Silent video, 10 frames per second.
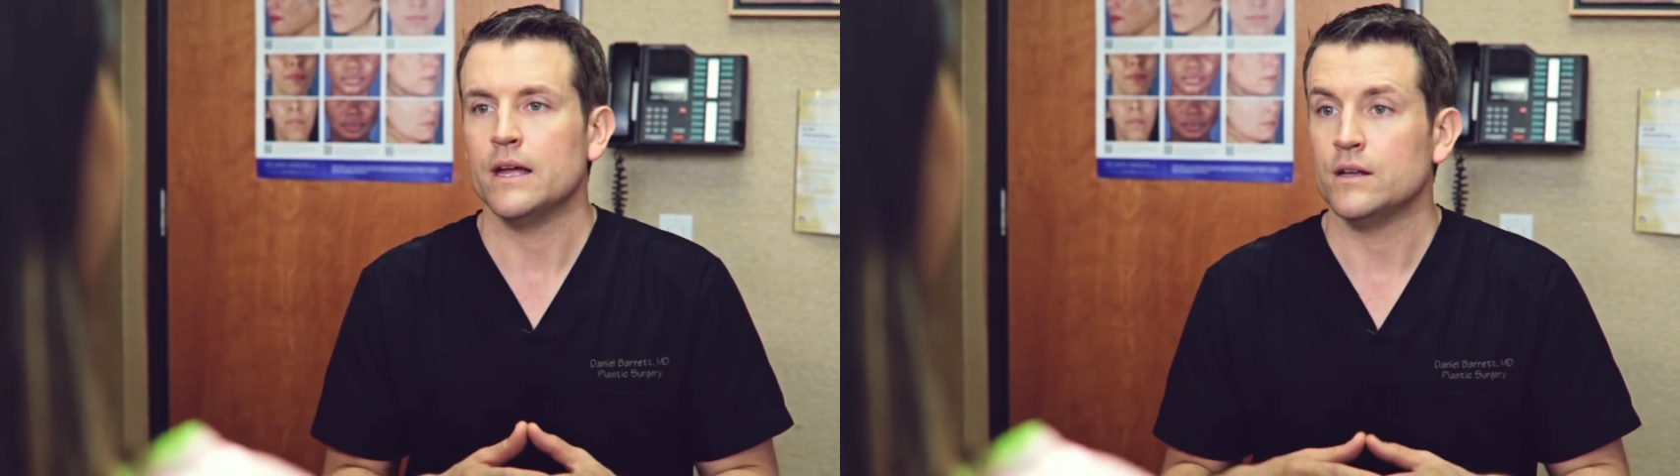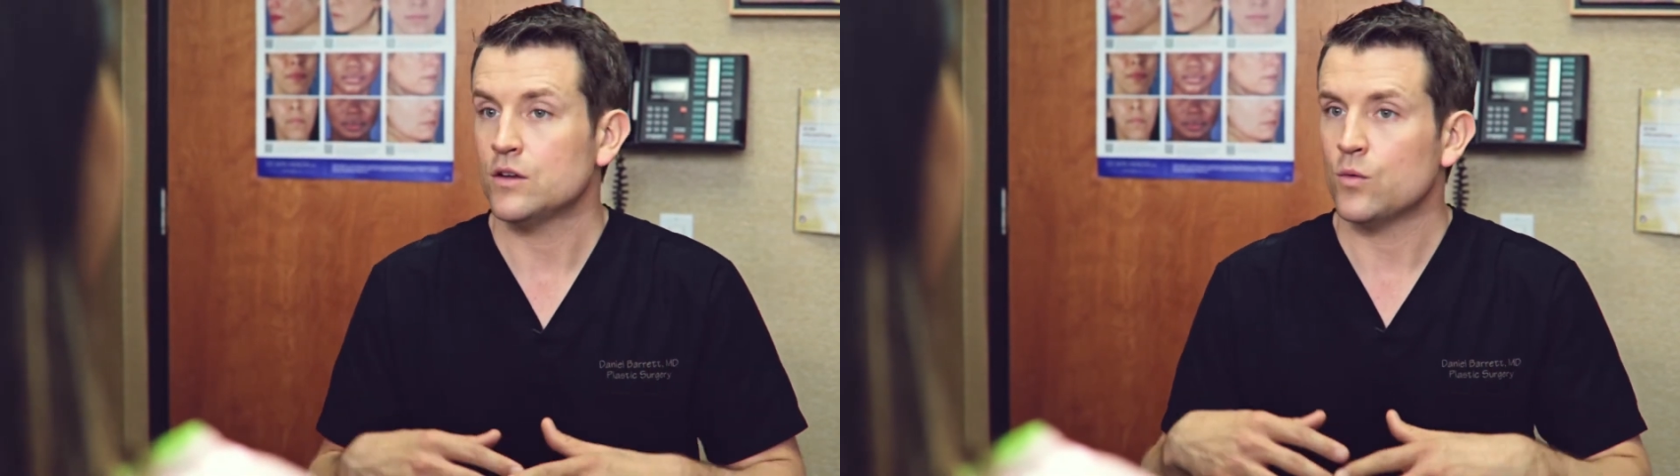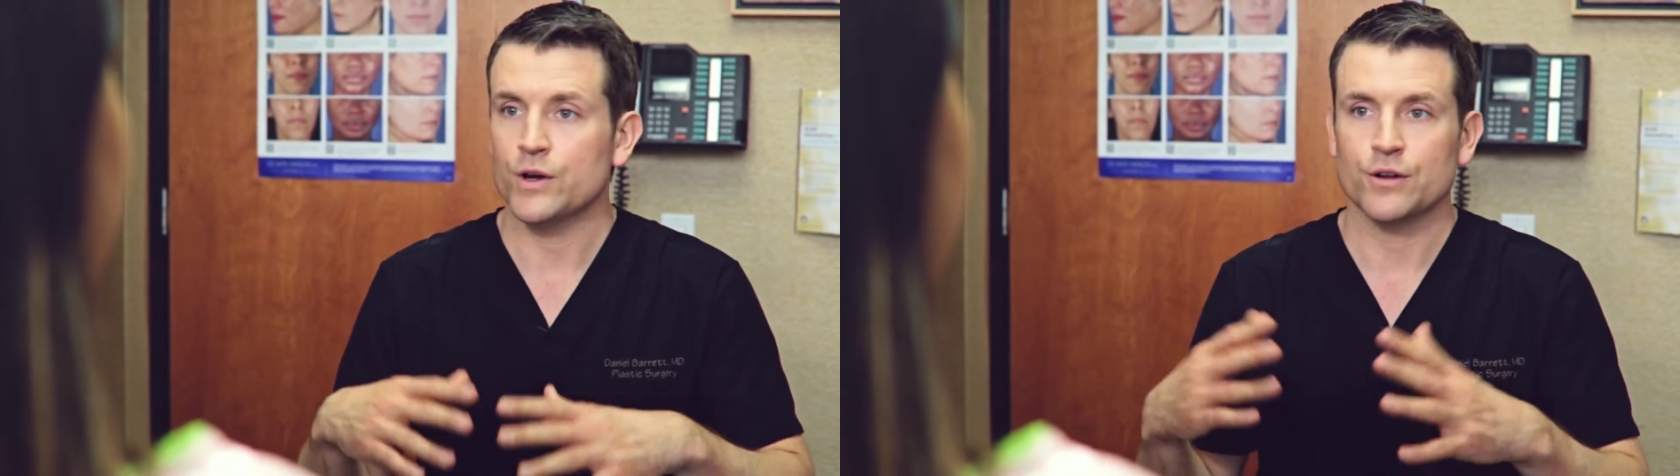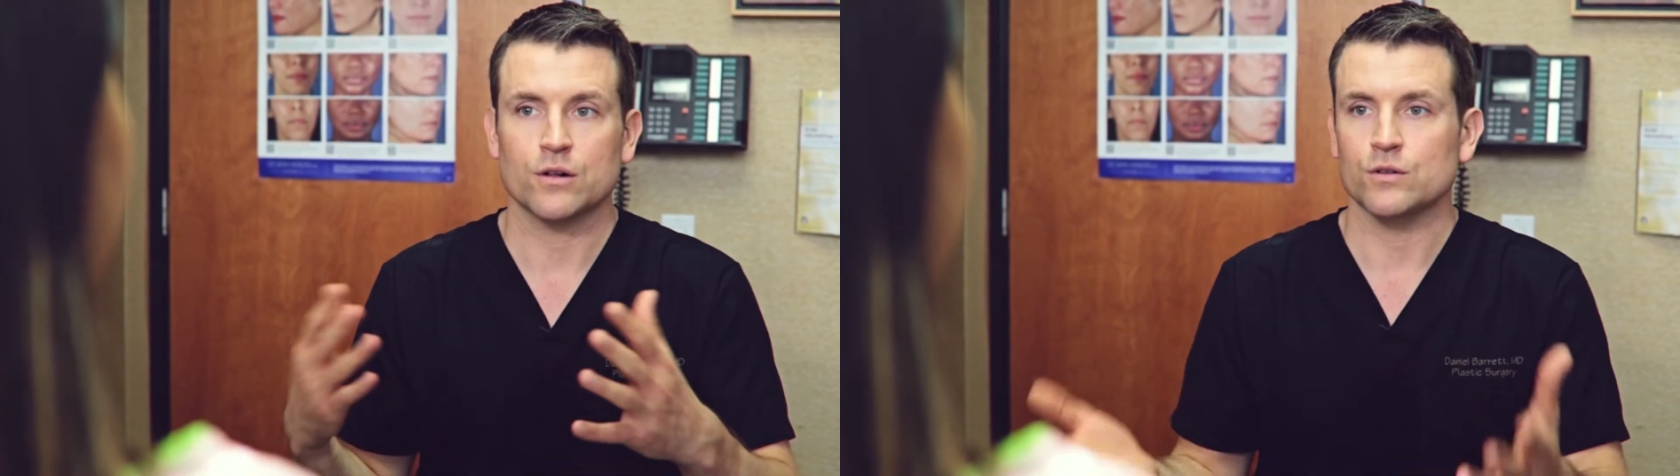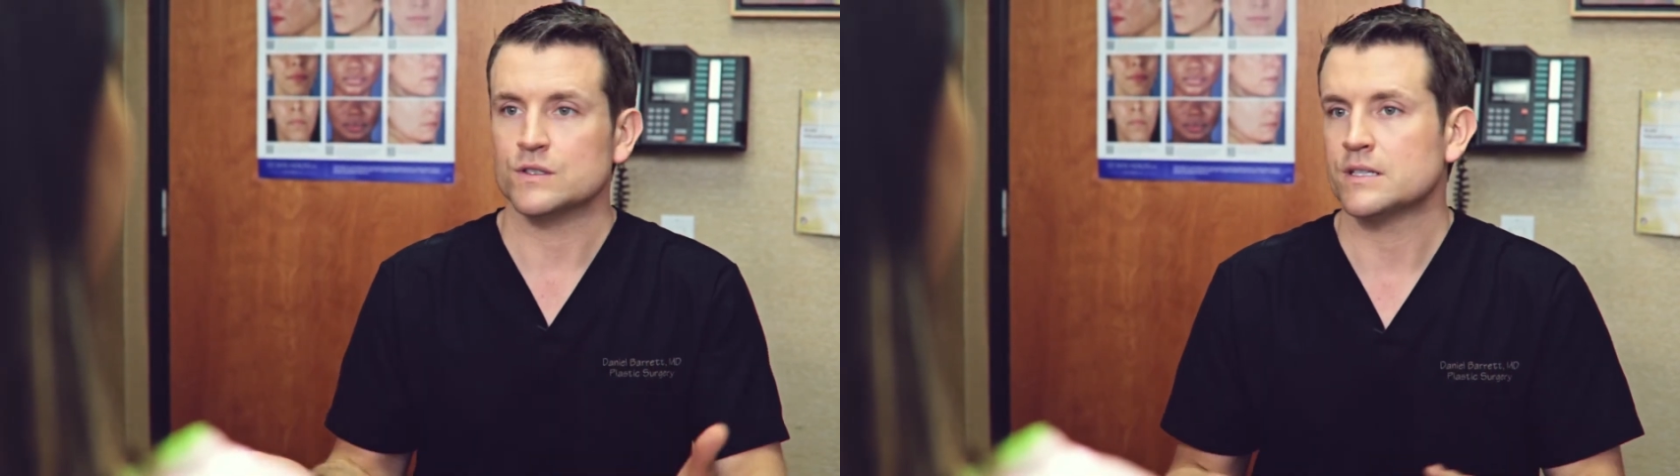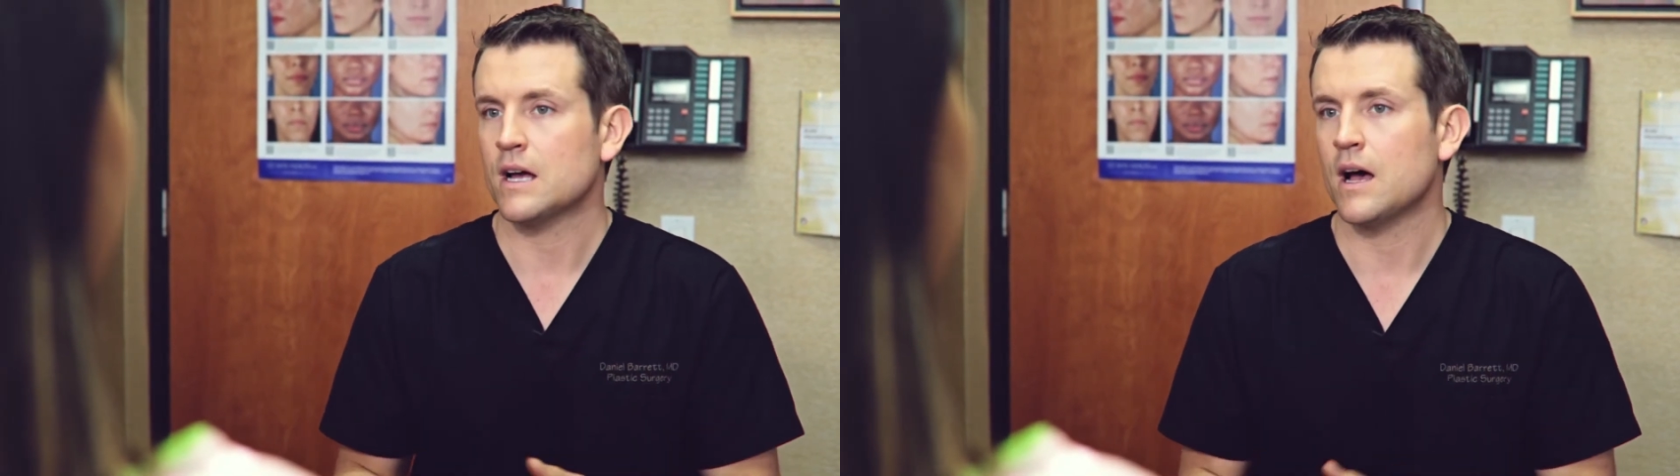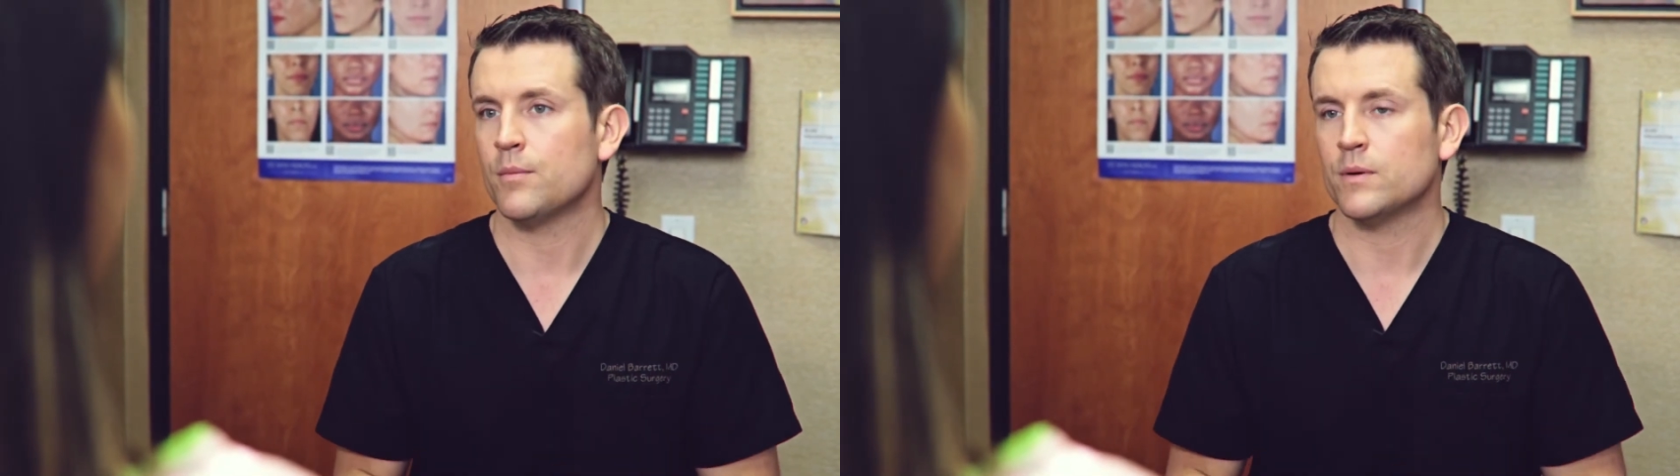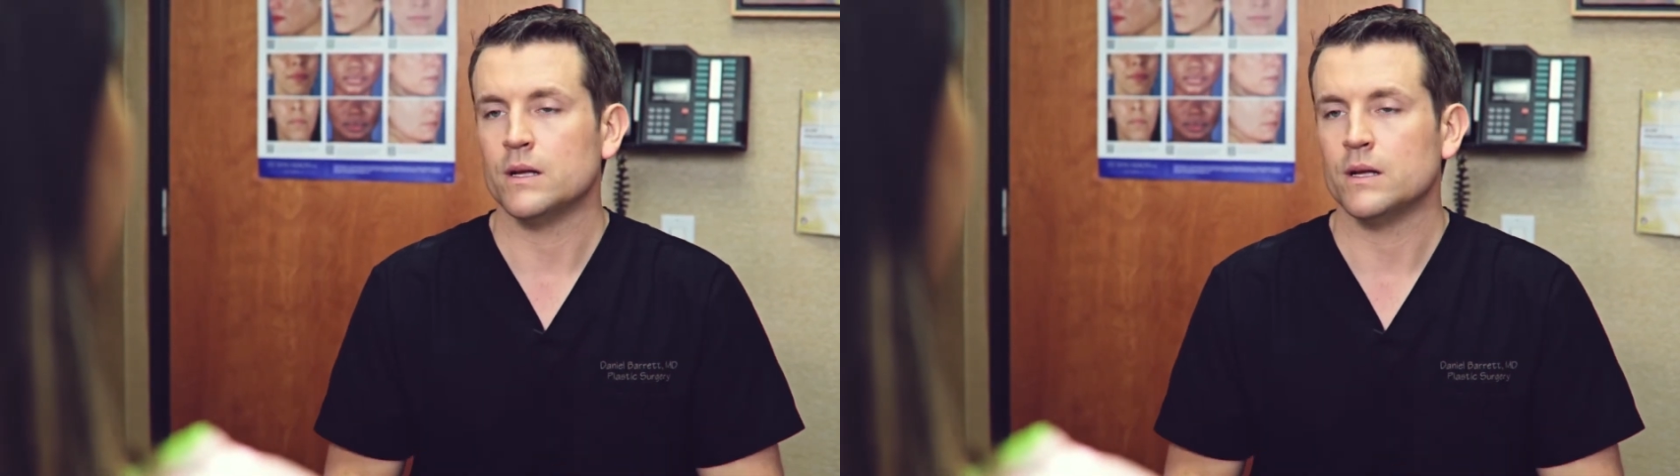and you can wear your clothes on top,